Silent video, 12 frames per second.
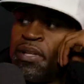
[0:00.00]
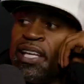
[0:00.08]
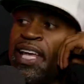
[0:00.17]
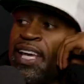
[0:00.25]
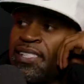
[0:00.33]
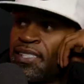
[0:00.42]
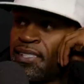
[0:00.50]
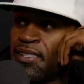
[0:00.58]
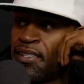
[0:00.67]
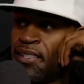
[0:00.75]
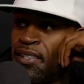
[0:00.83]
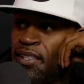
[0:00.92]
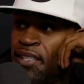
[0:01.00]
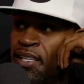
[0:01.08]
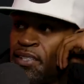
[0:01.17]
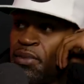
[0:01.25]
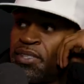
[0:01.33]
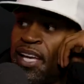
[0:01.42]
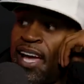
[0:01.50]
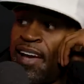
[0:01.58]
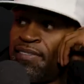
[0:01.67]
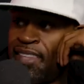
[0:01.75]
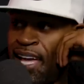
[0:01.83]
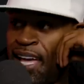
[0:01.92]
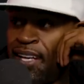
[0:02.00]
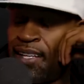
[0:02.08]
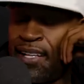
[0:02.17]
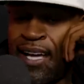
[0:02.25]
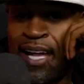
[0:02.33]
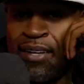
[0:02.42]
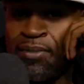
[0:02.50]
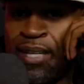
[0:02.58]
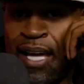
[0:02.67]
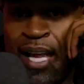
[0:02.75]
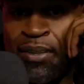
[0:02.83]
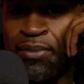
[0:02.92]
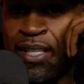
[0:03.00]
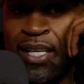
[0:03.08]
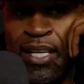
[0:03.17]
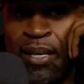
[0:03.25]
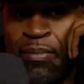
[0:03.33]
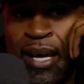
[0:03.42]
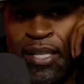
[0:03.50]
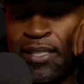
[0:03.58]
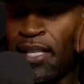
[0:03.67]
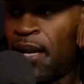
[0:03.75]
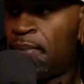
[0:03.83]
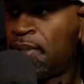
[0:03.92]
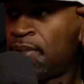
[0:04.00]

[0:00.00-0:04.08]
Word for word: with less. So to have that, I don't I don't think anybody's stopping